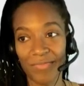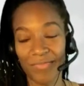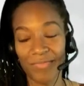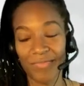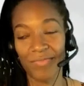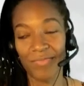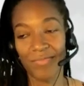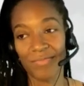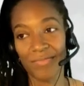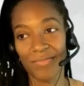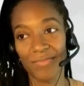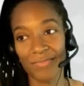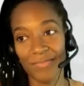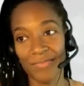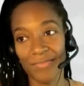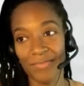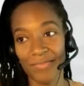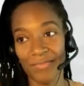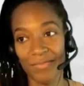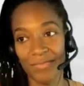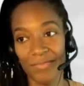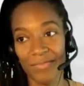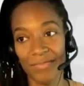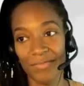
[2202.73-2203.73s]

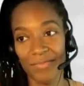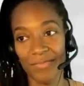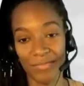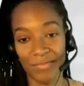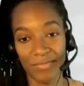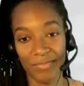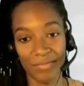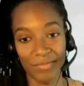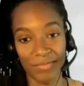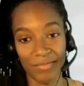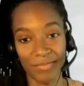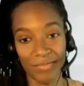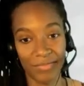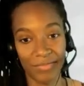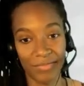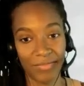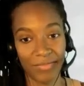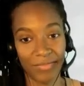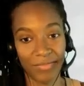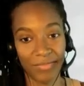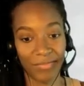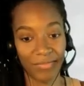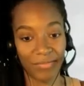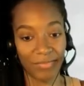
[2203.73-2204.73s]

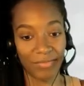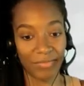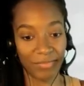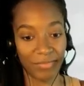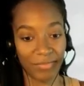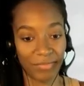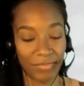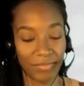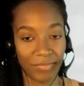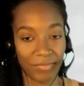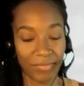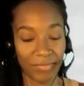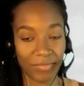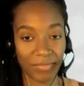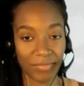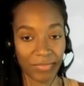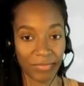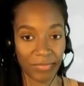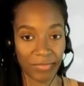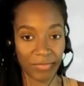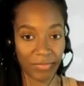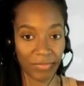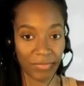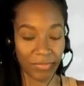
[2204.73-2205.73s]

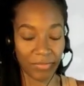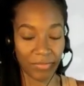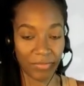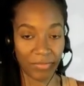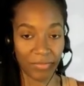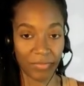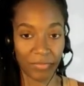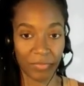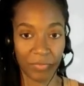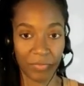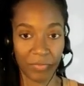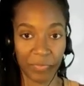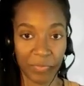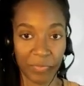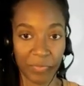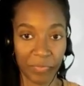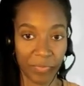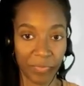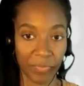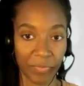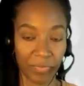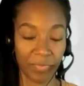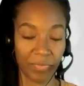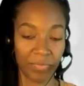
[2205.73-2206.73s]

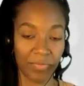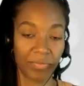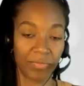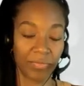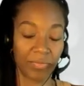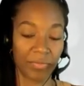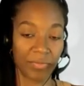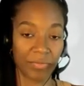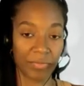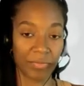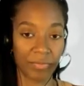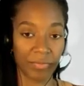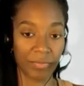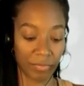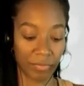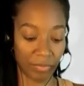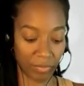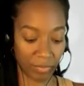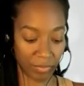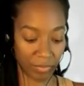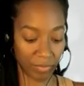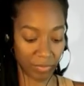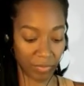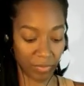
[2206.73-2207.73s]

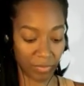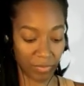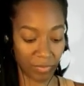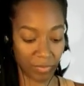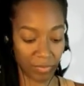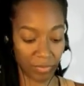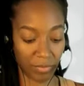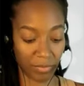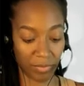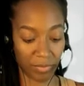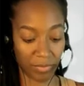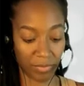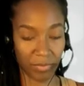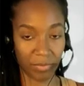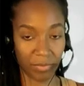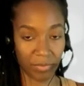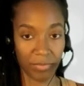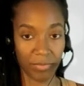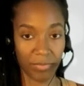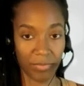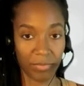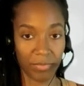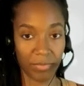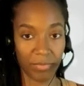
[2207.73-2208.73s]

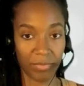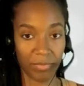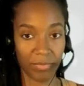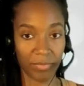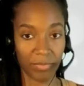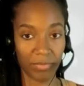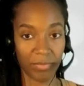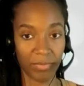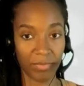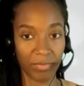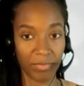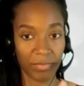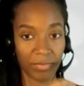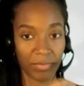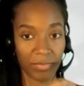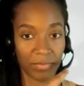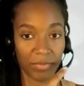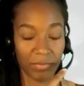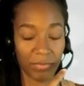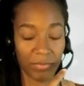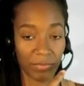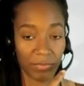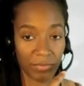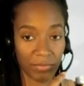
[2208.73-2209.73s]

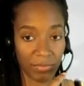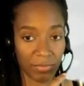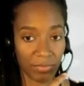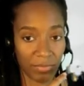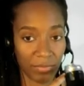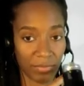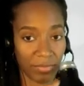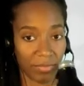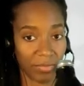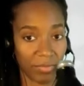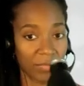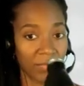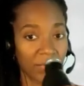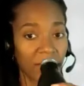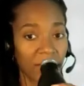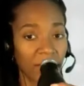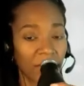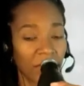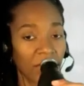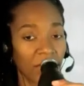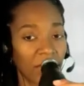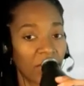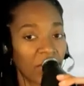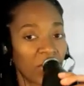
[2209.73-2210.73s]
[no speech]